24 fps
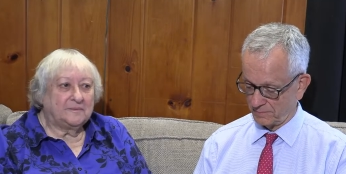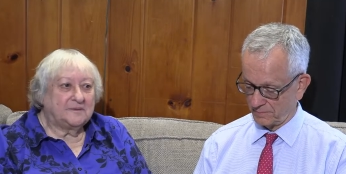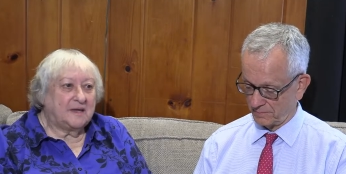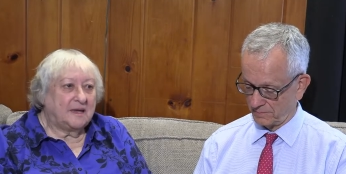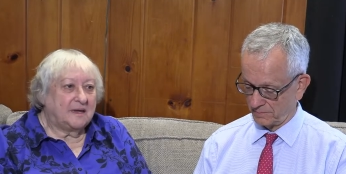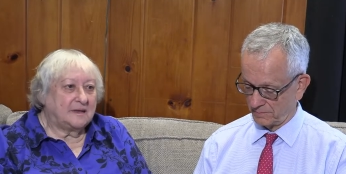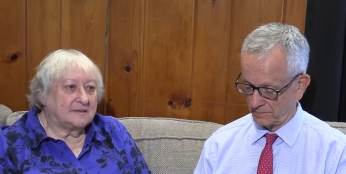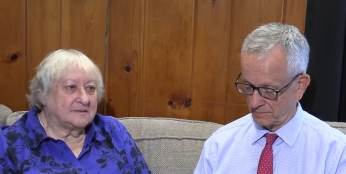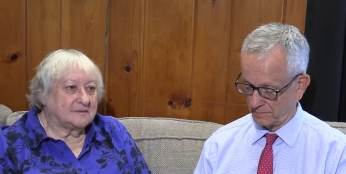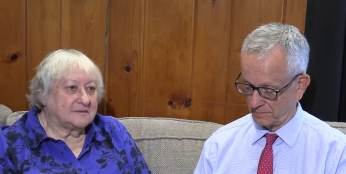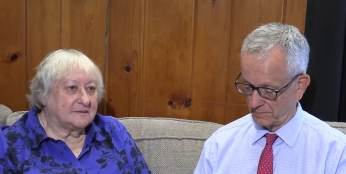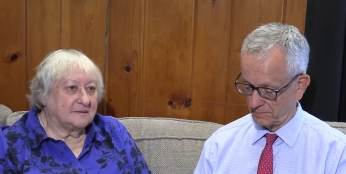
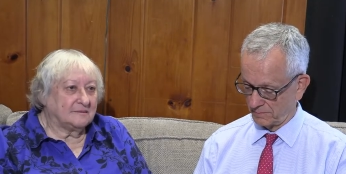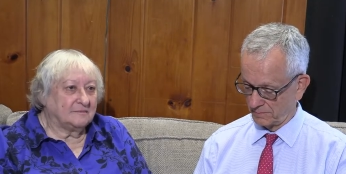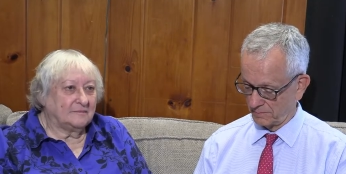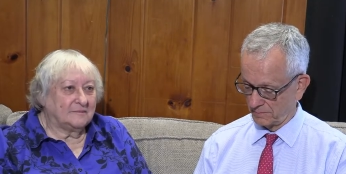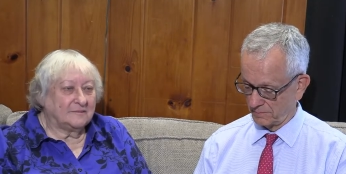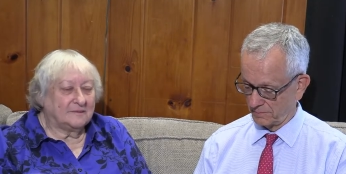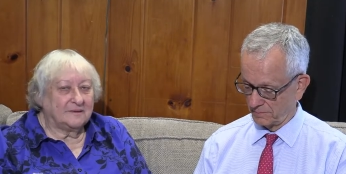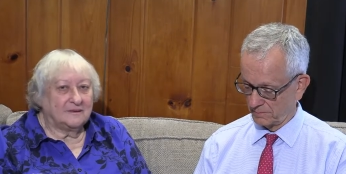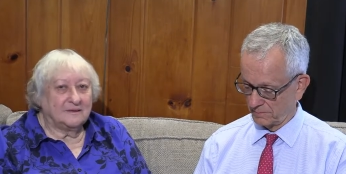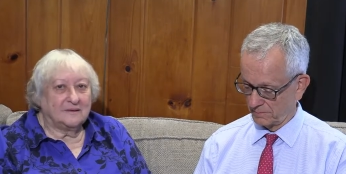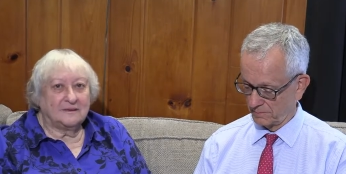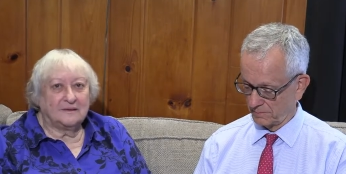Speaker 1: takes
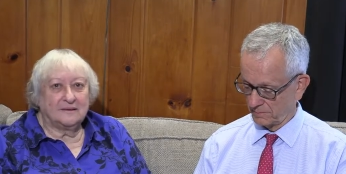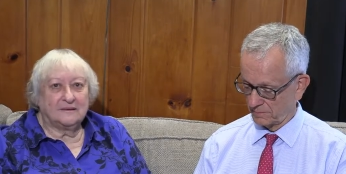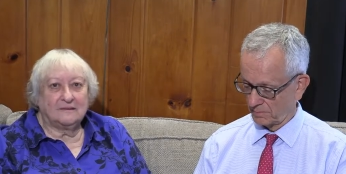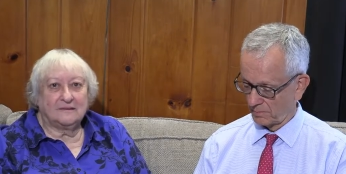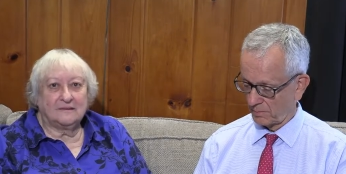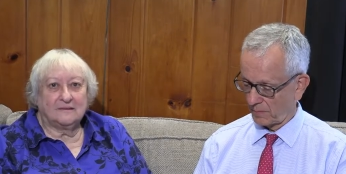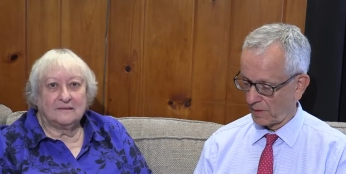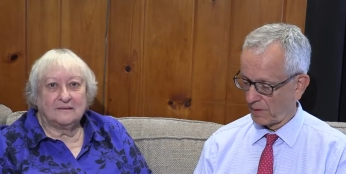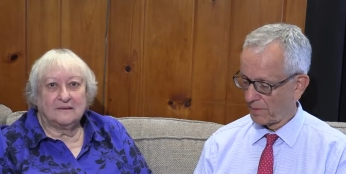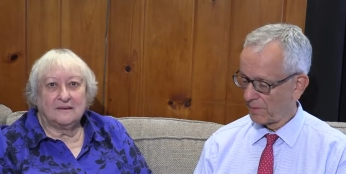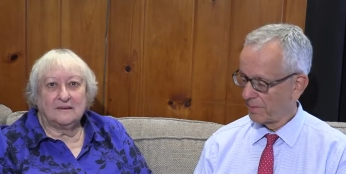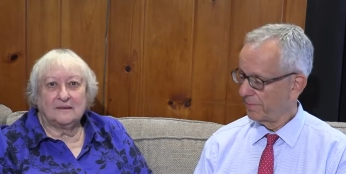the
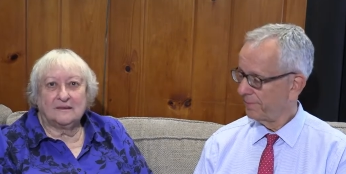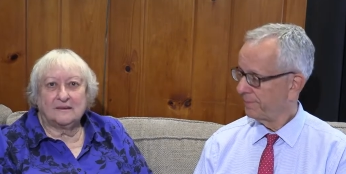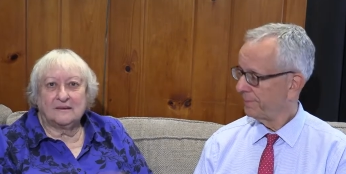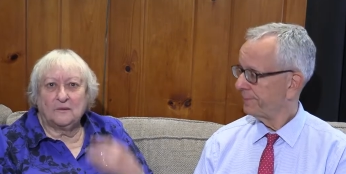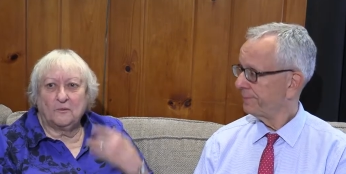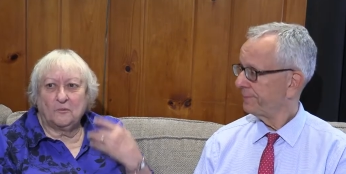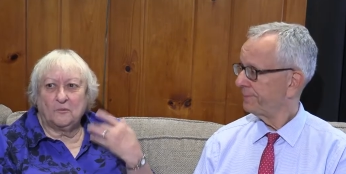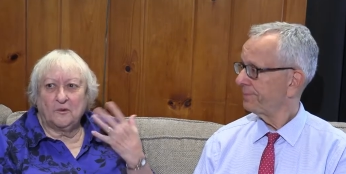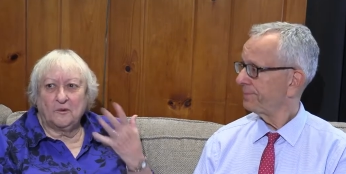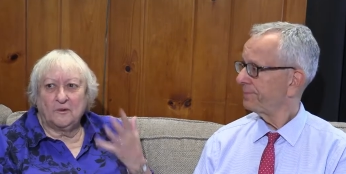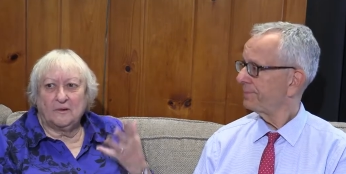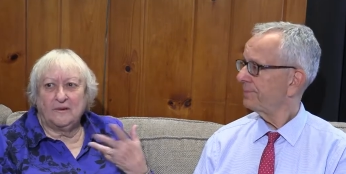the
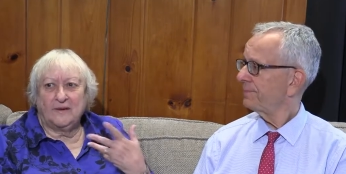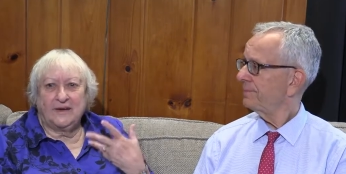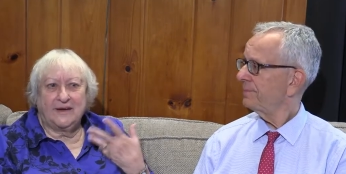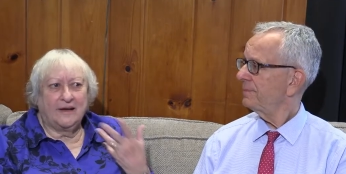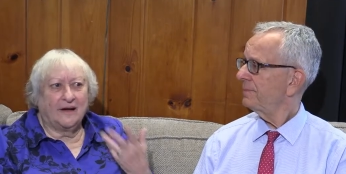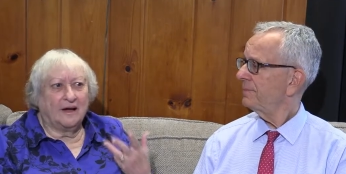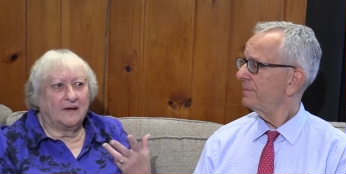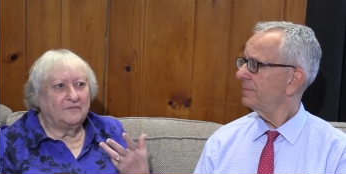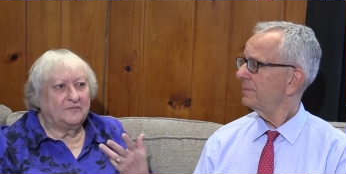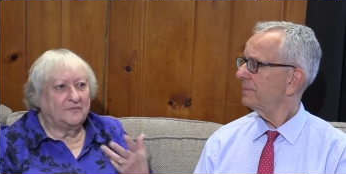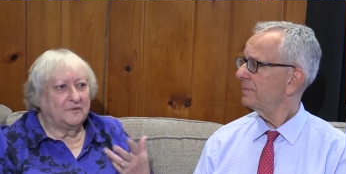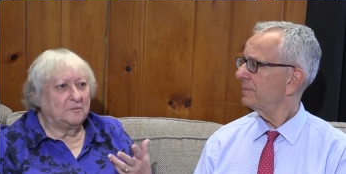worry
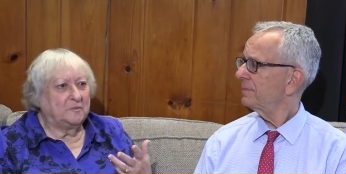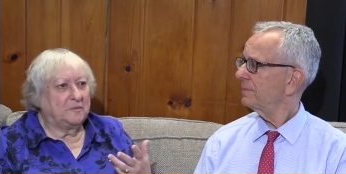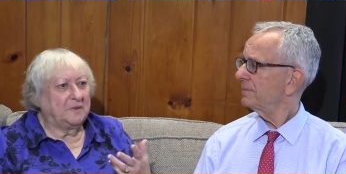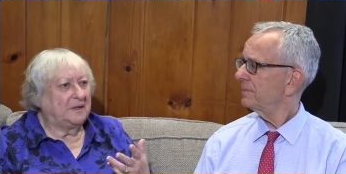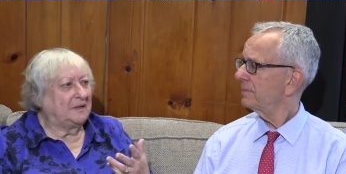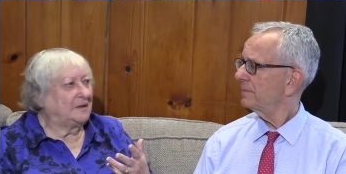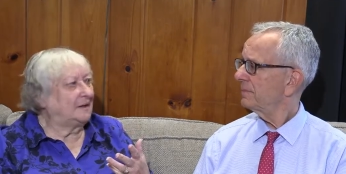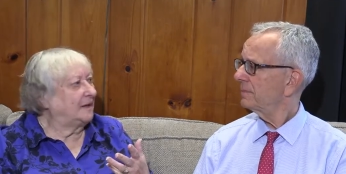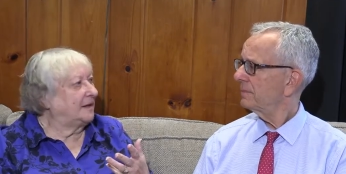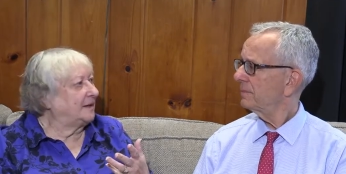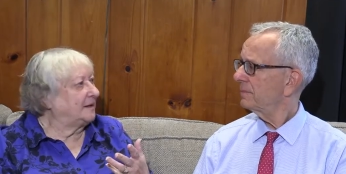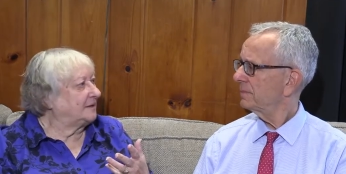off of me
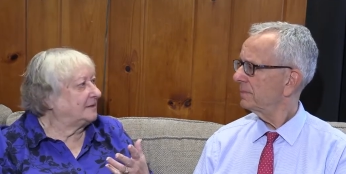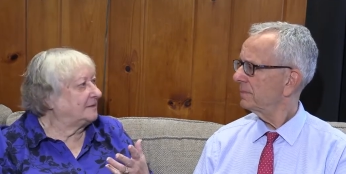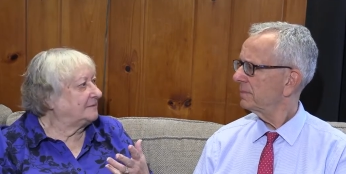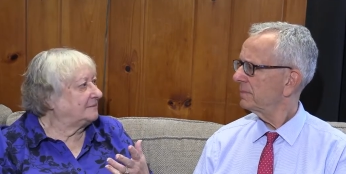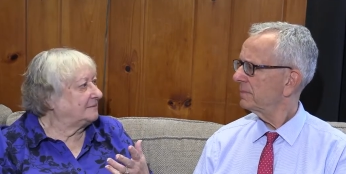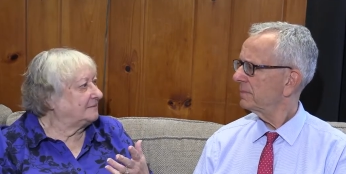like